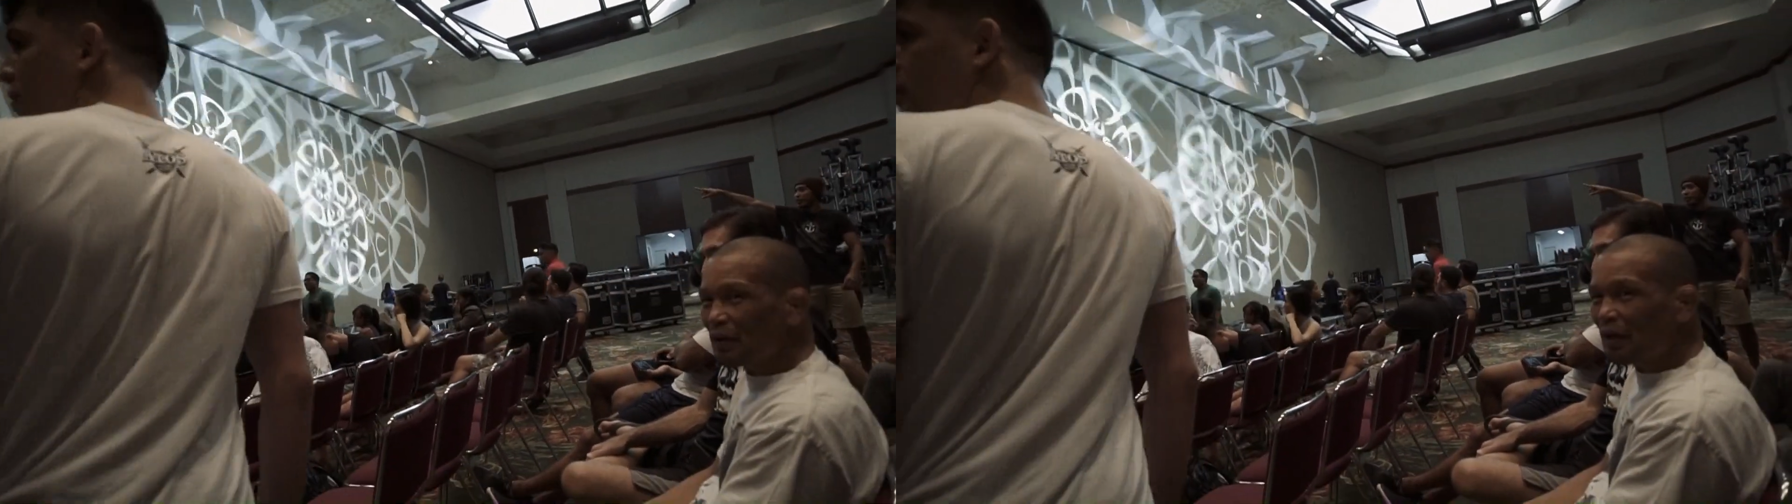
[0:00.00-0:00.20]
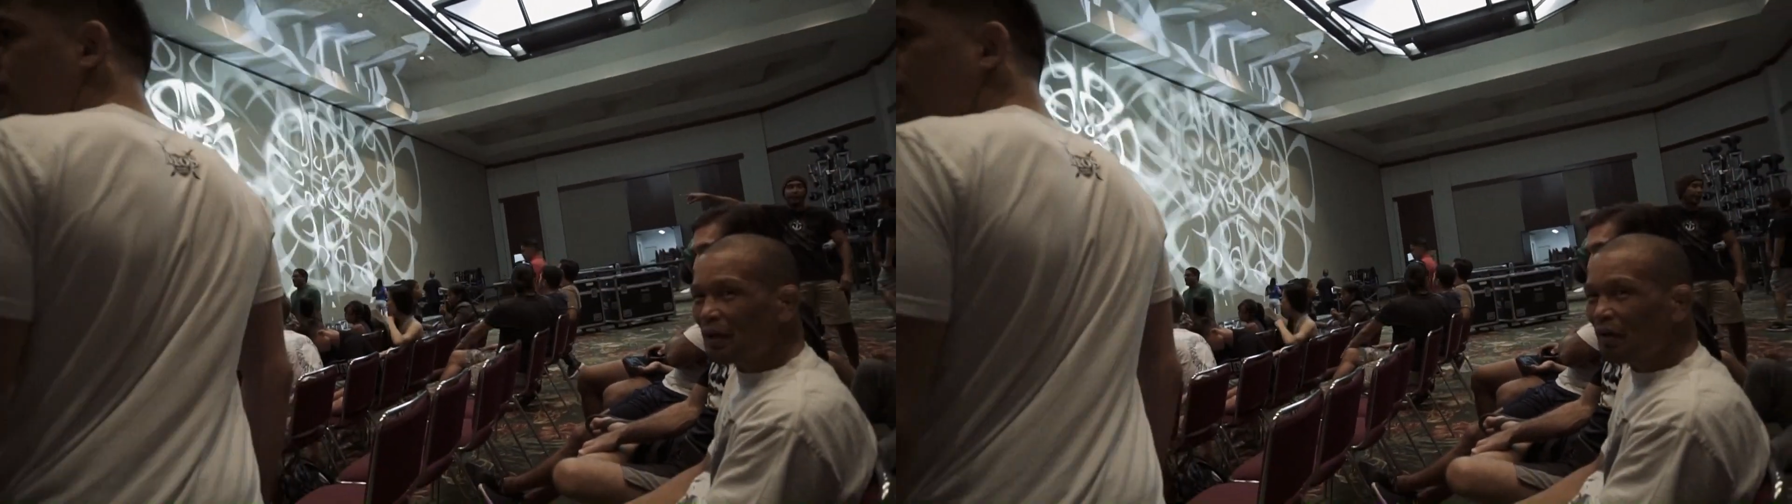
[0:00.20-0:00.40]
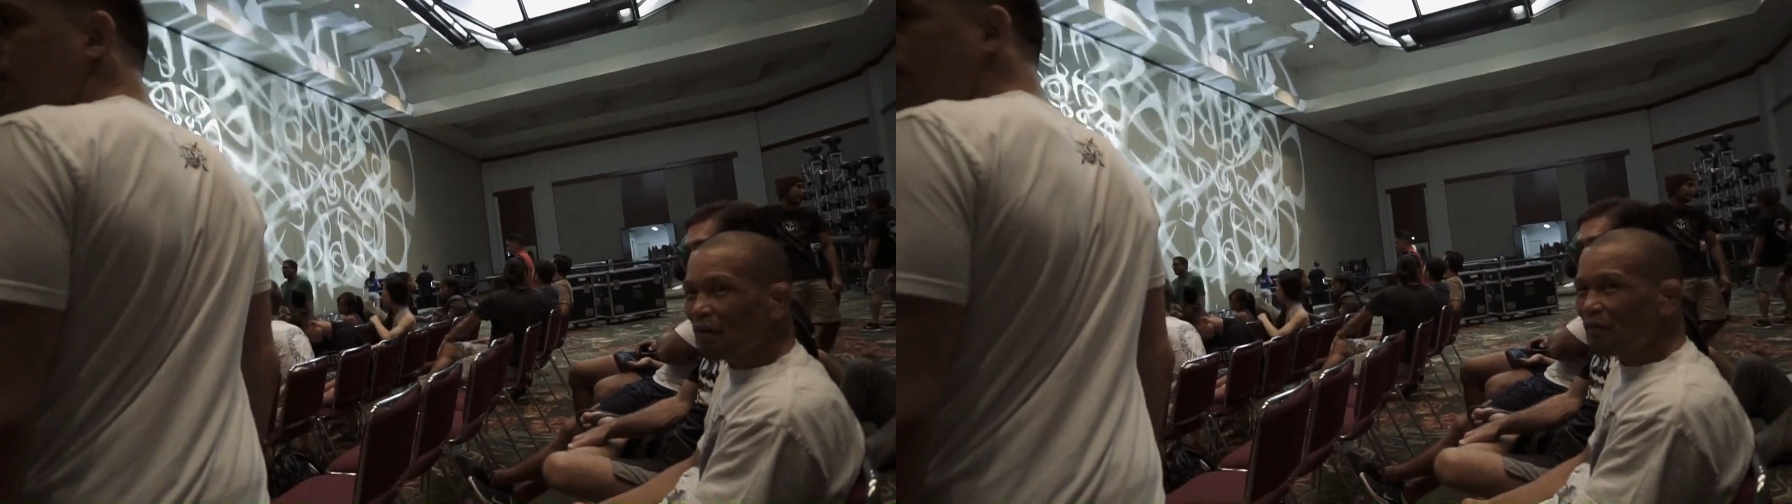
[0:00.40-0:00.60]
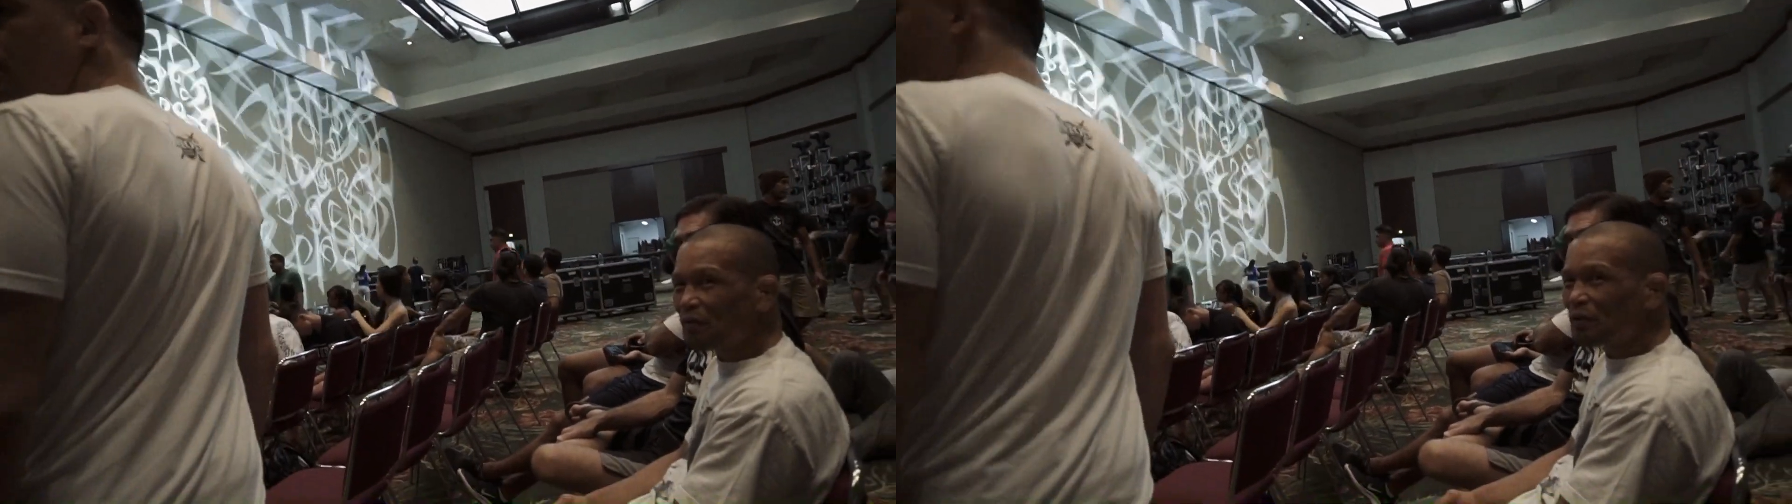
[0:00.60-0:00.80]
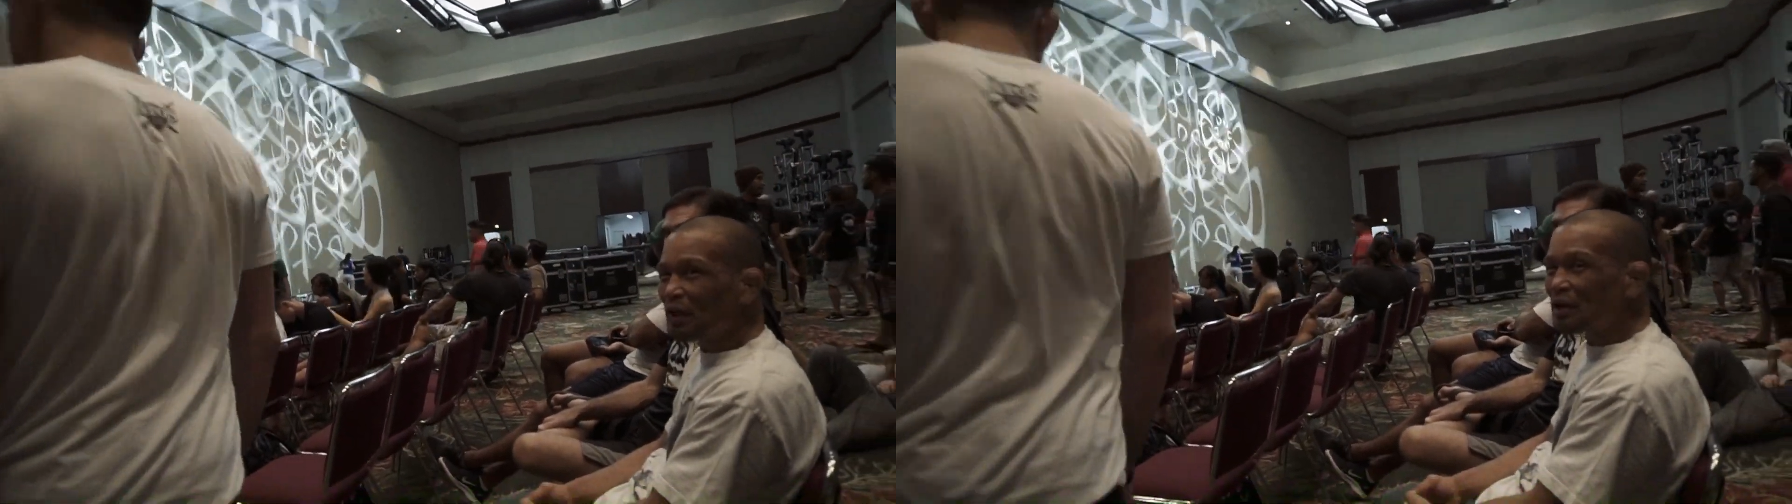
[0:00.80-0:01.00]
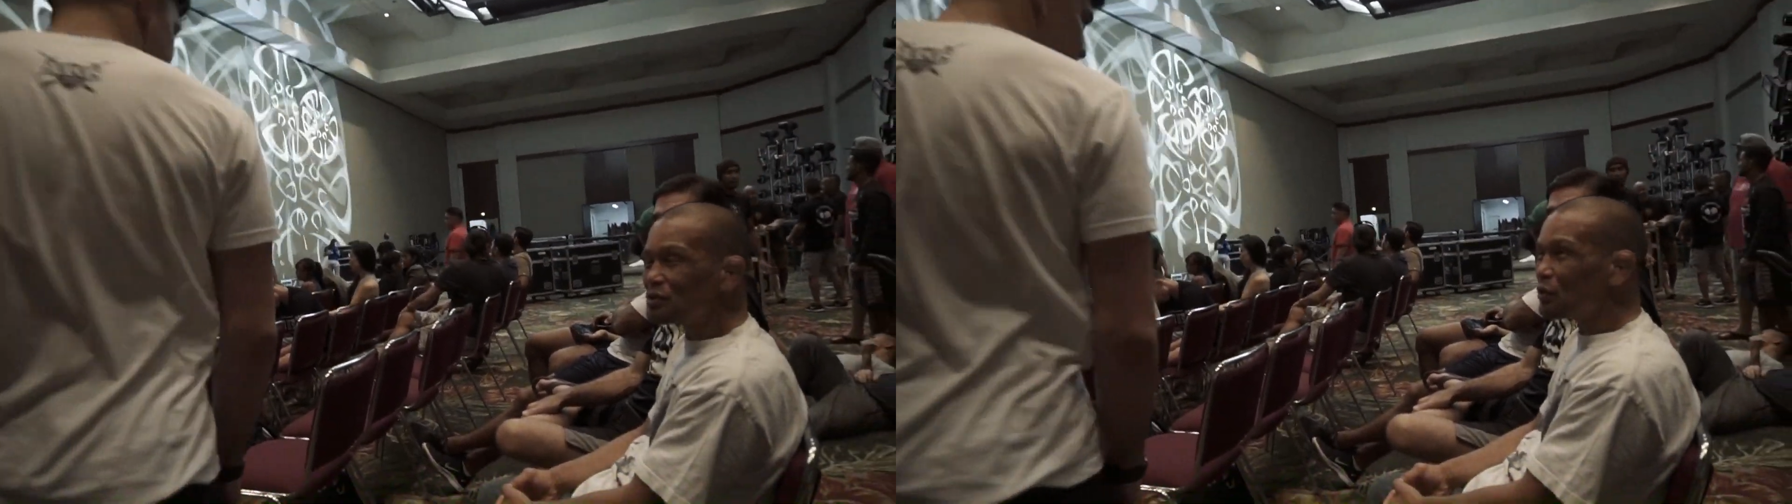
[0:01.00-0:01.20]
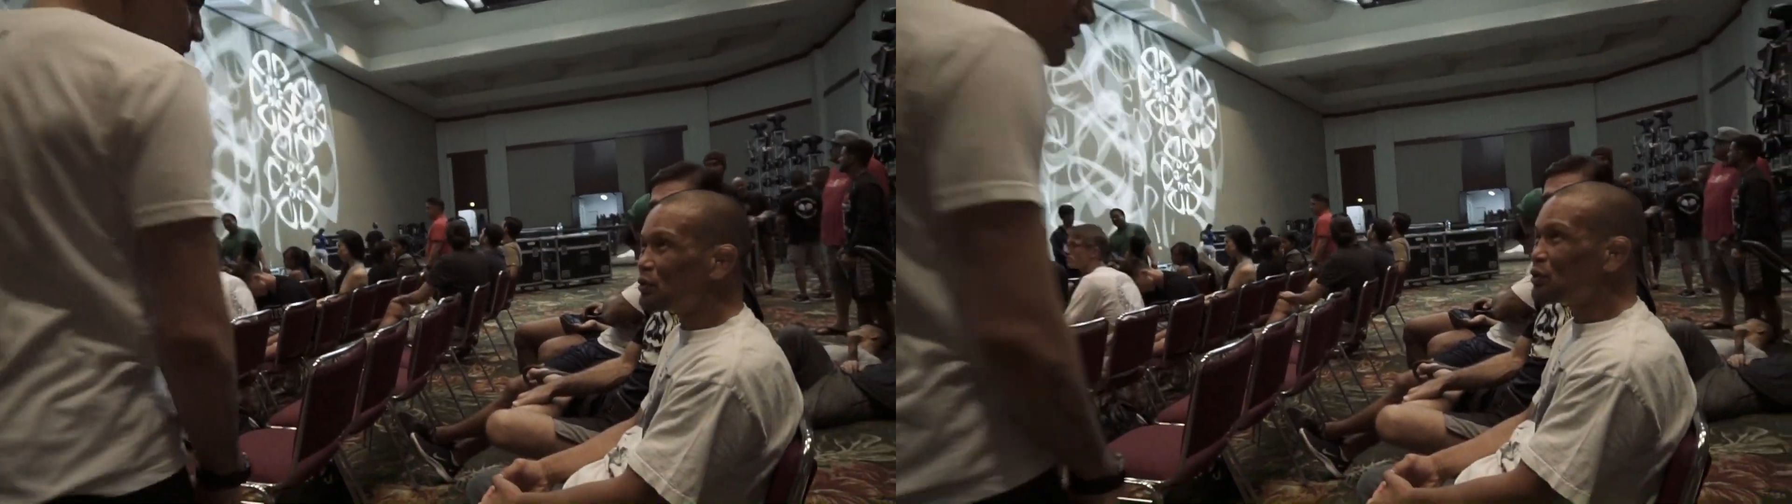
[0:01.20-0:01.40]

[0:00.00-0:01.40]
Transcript: Yeah, I, I the line's always